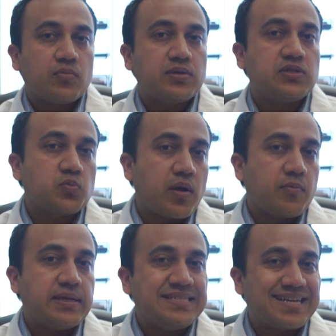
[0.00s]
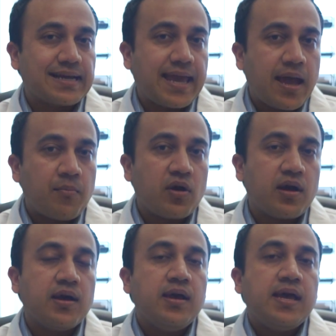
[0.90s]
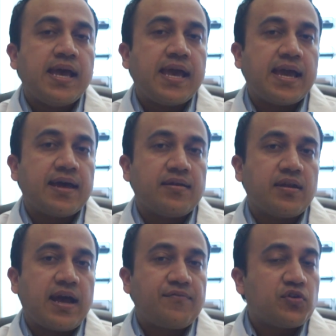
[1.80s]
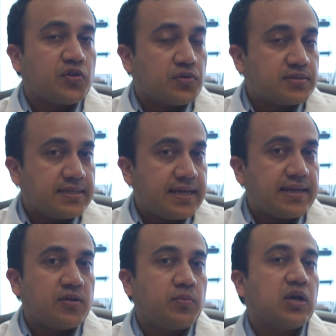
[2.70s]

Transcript: which is where we take a camera and after you're sedated,